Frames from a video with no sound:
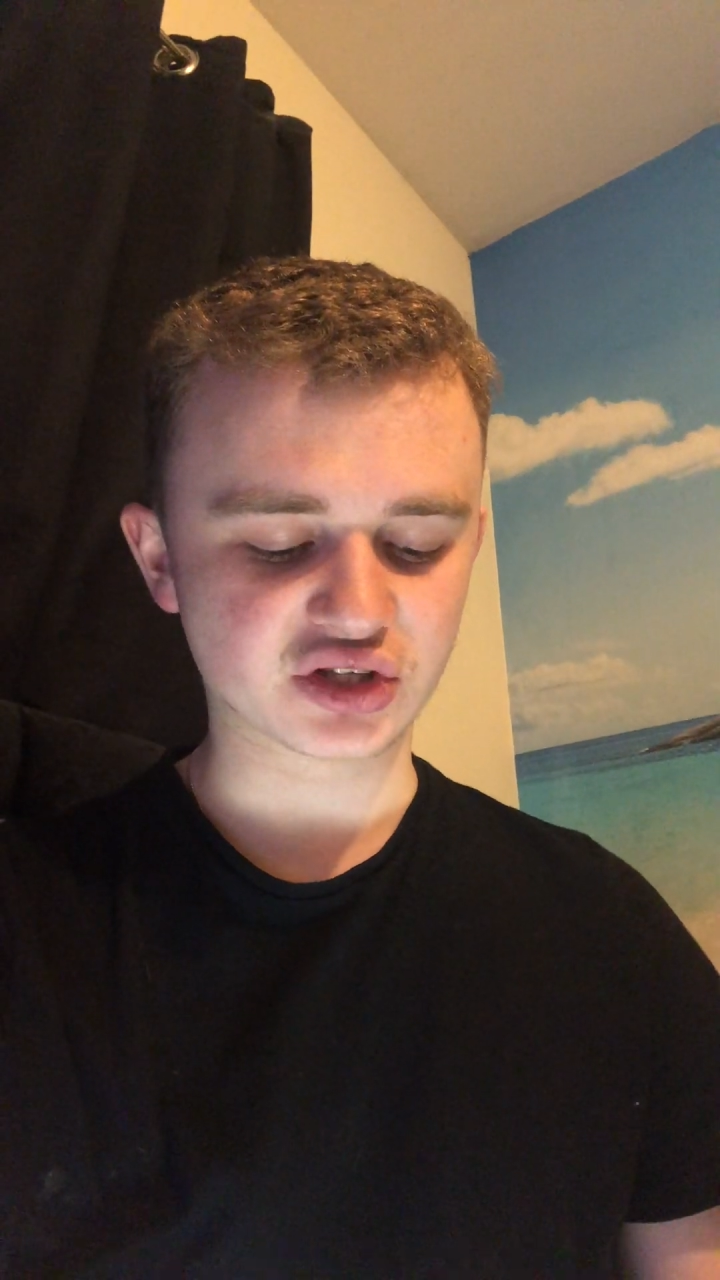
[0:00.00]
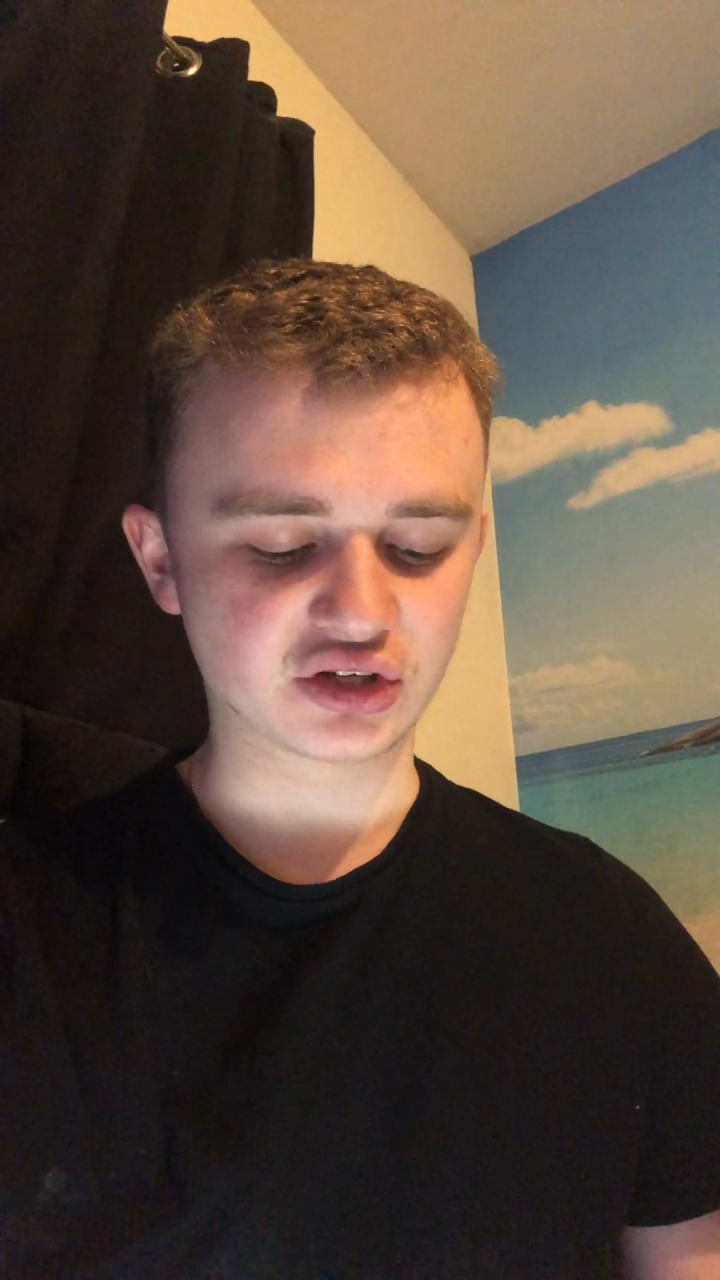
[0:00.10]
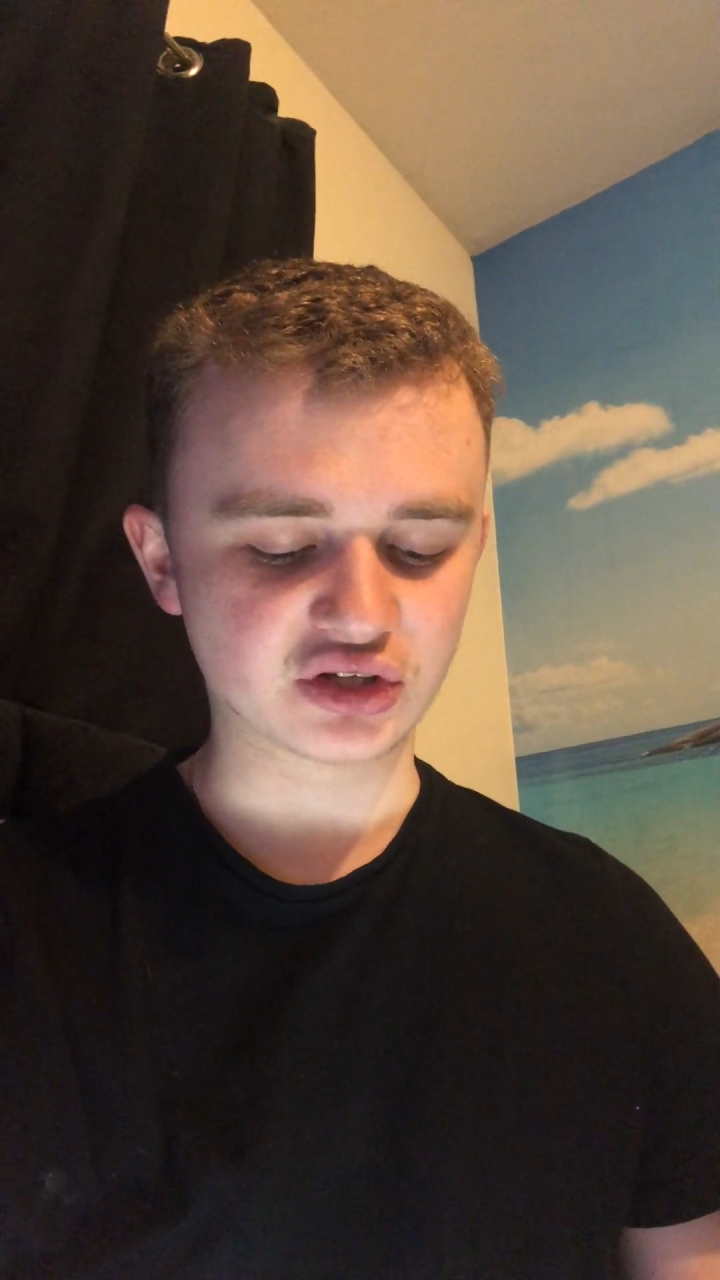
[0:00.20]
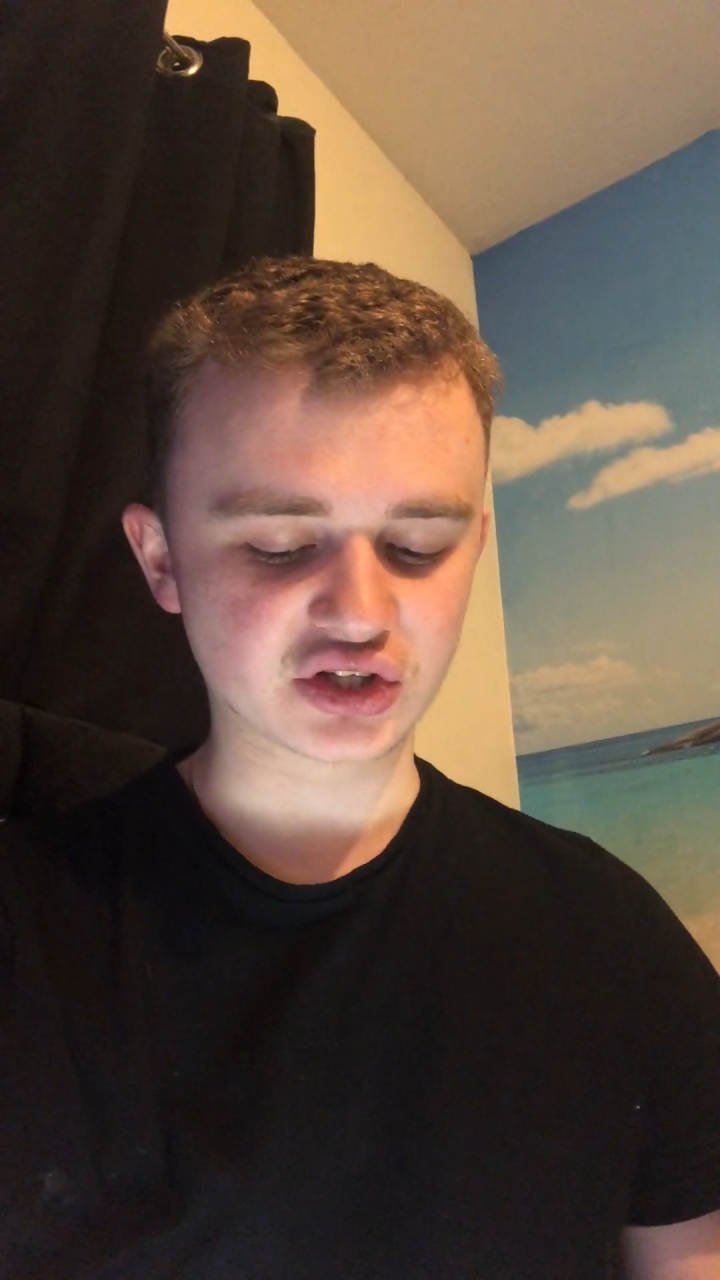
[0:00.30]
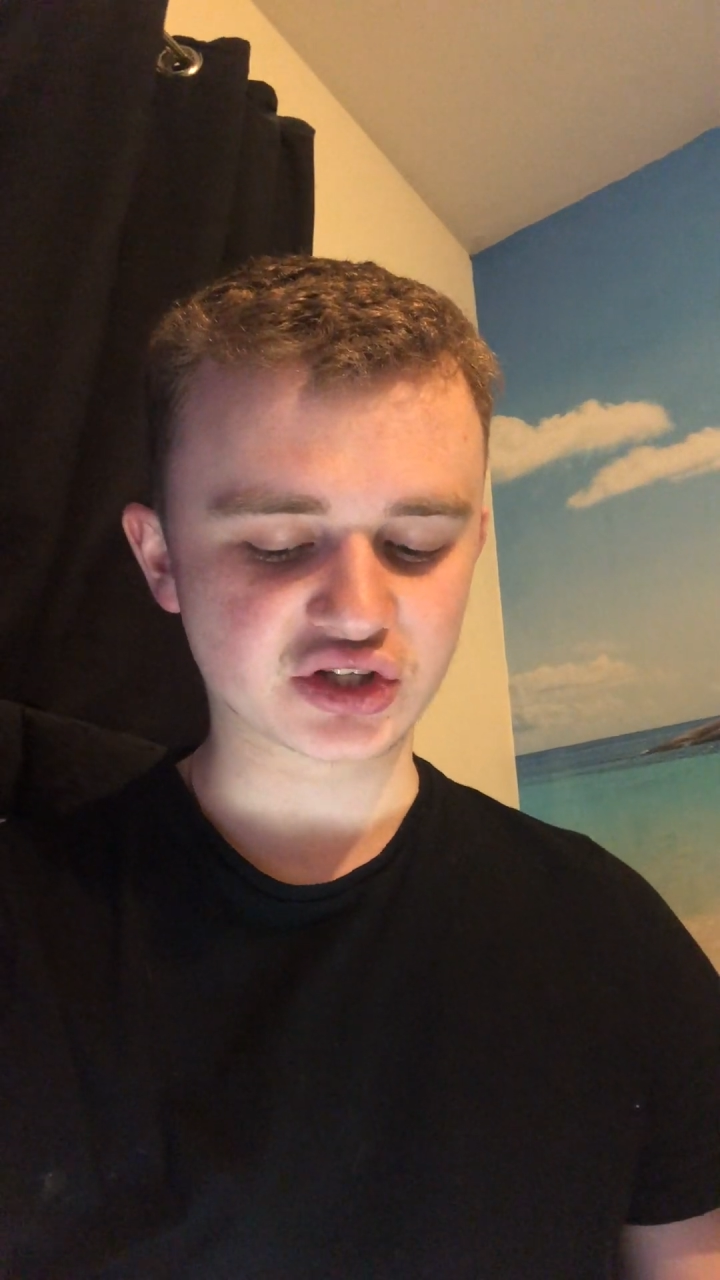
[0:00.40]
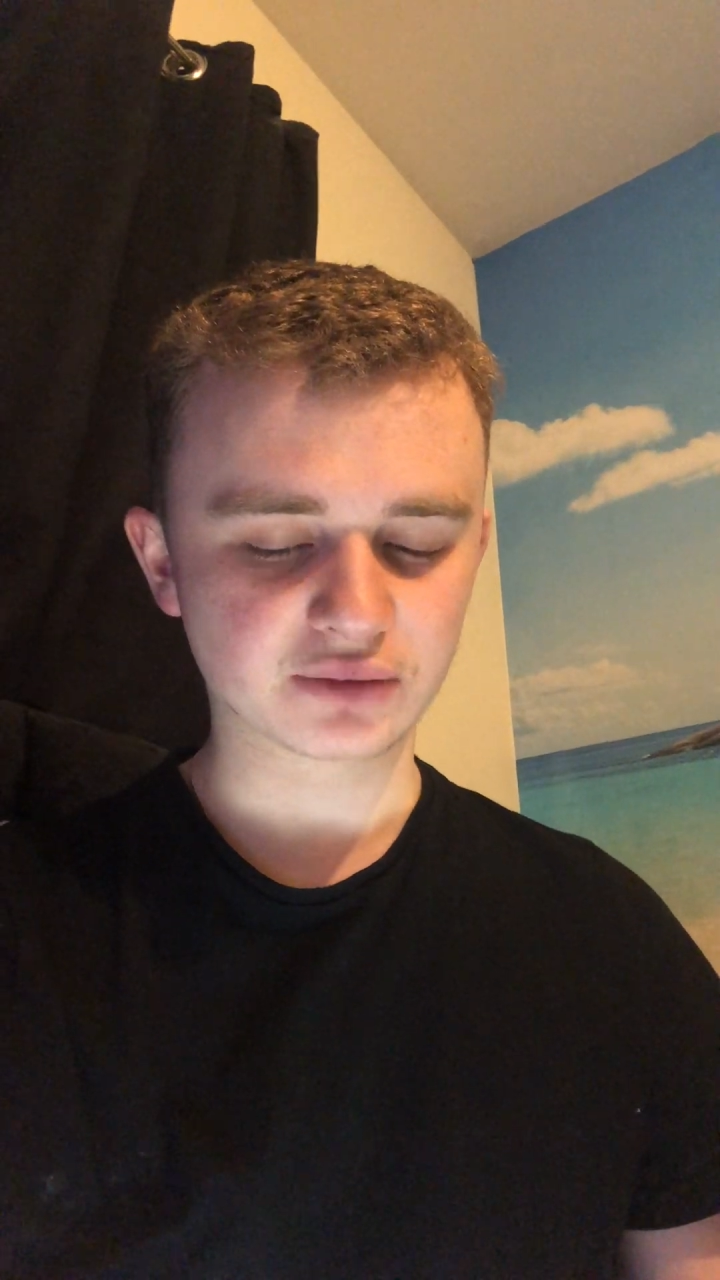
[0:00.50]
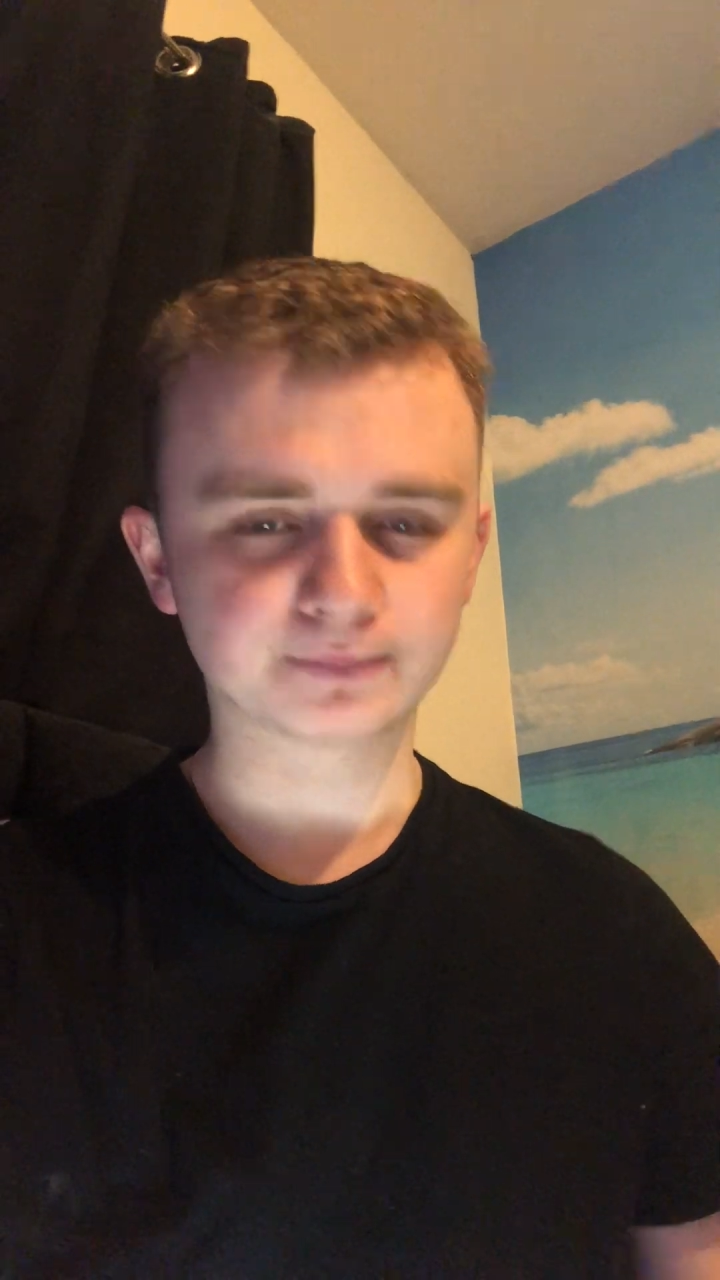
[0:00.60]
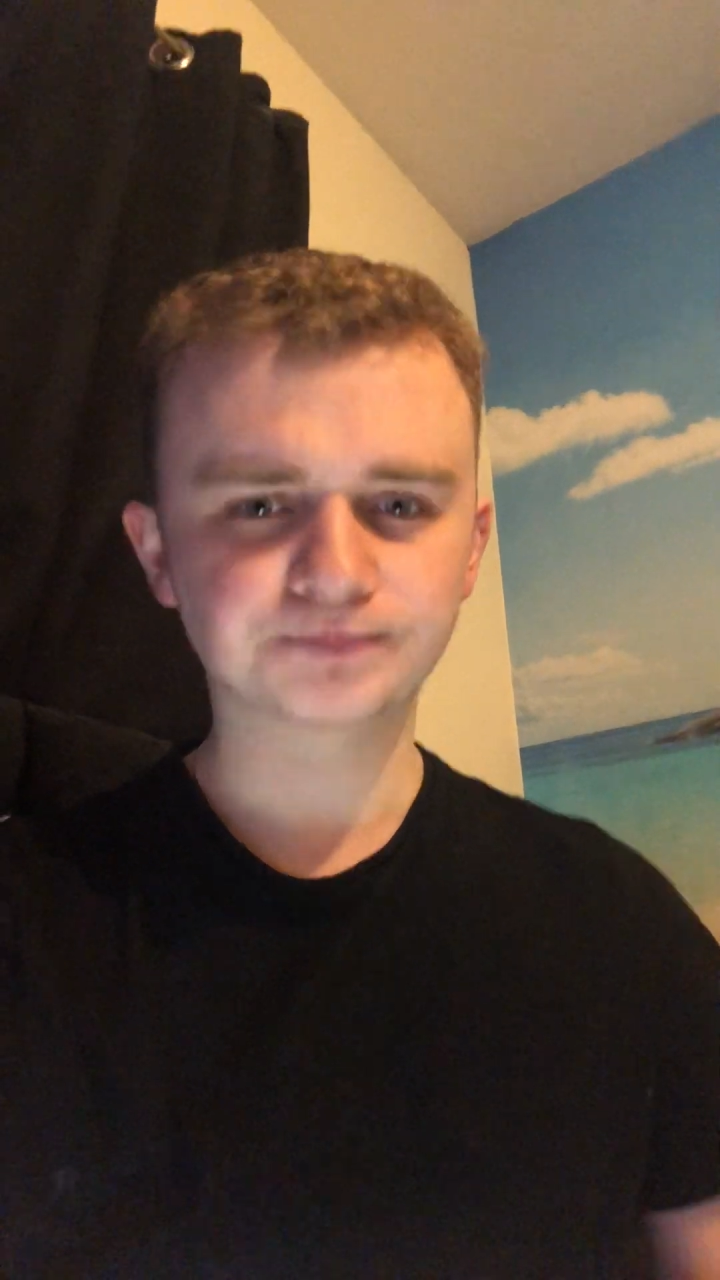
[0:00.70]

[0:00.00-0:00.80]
than us.